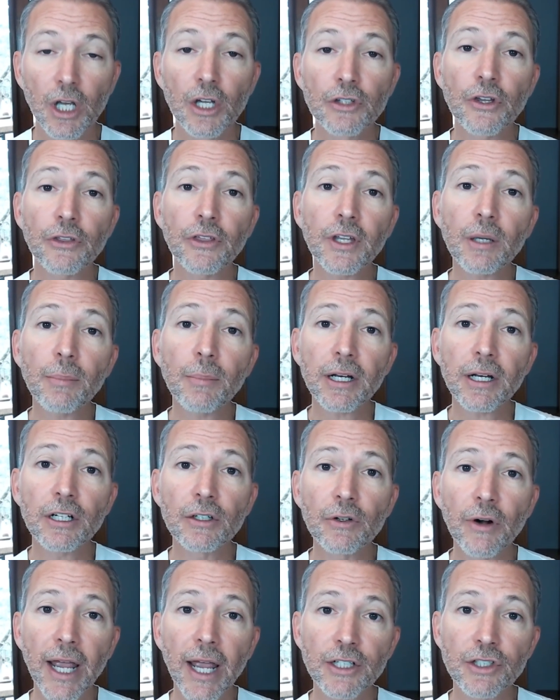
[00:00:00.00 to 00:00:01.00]
So think about
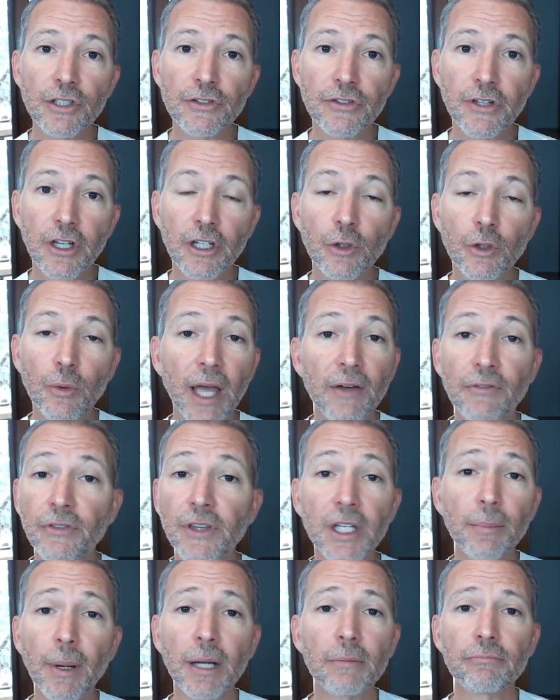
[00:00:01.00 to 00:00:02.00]
interactions that you have.
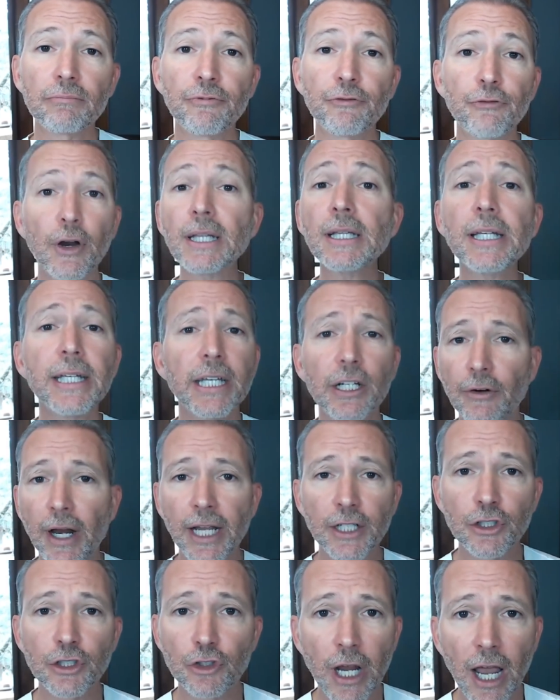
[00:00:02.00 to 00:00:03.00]
Think about friendly
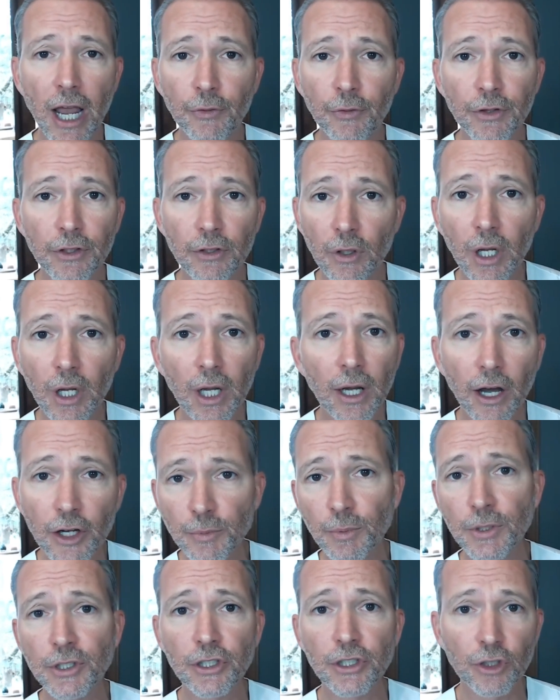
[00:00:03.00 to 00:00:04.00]
interactions you have with your
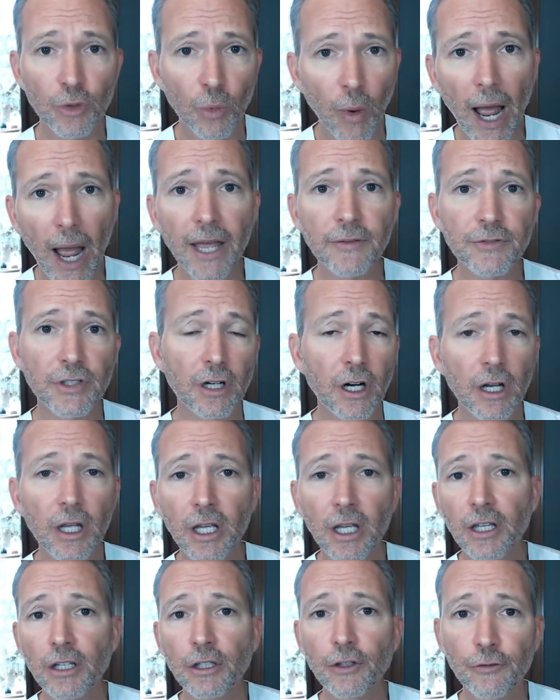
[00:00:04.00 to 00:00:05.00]
husbands and your wives and
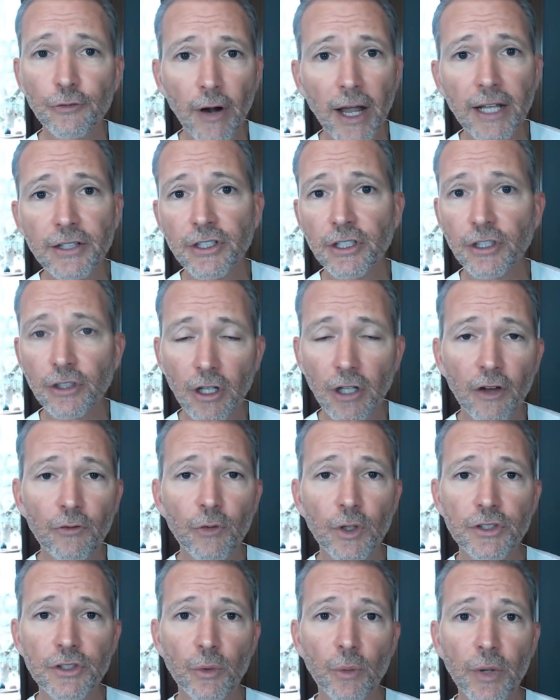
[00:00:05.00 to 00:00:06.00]
your friends and your loved
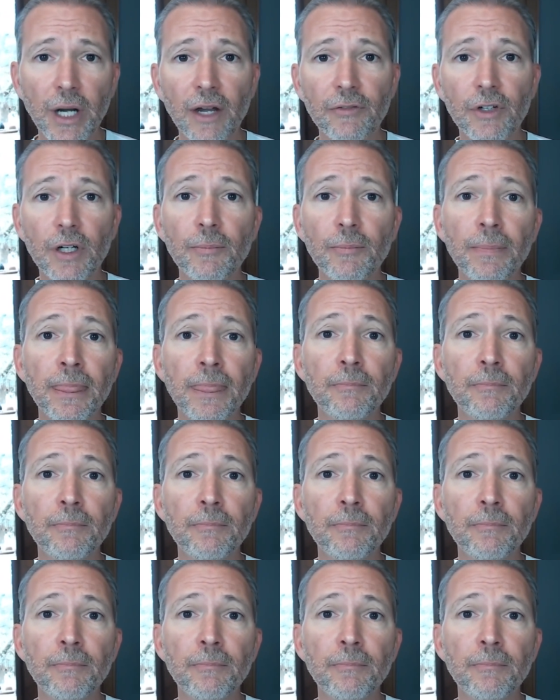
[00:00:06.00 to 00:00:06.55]
ones and whatever.